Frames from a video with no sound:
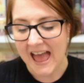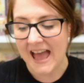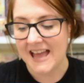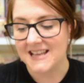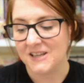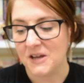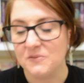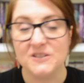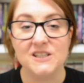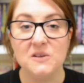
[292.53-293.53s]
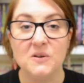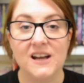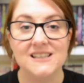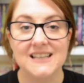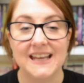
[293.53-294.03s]
And I will see you
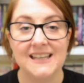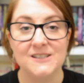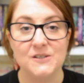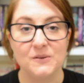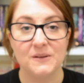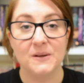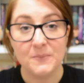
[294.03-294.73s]
guys again soon.